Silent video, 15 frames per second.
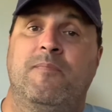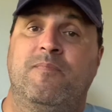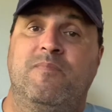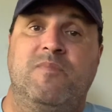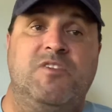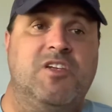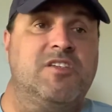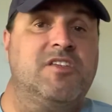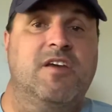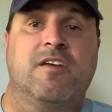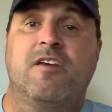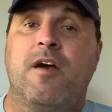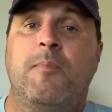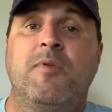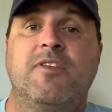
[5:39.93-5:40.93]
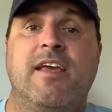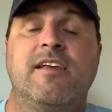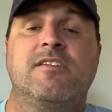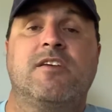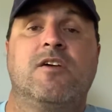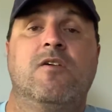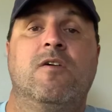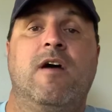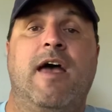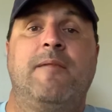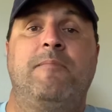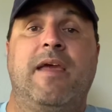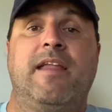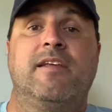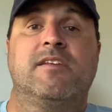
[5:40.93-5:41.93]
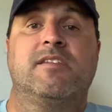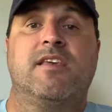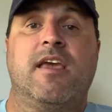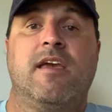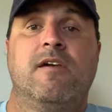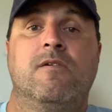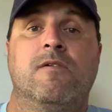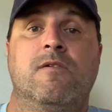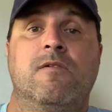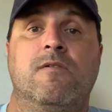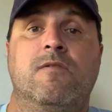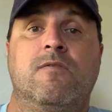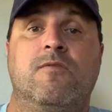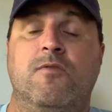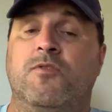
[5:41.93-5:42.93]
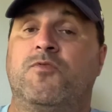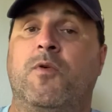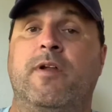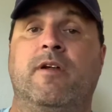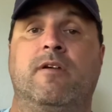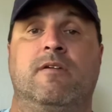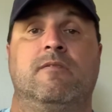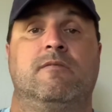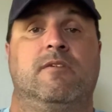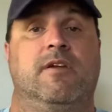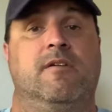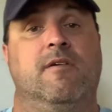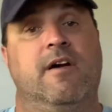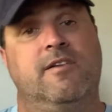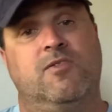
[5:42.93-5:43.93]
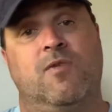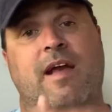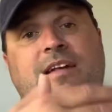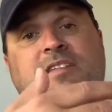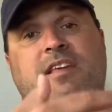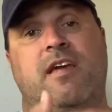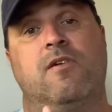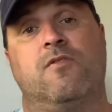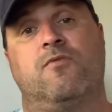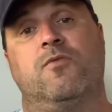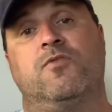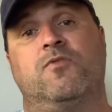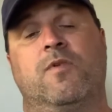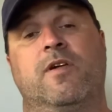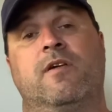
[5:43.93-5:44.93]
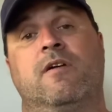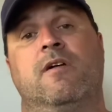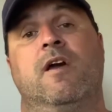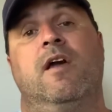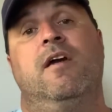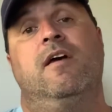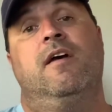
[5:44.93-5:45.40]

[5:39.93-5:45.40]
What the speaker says: just a couple days ago, had made a sale through Twitter. You know, a direct sale through Twitter.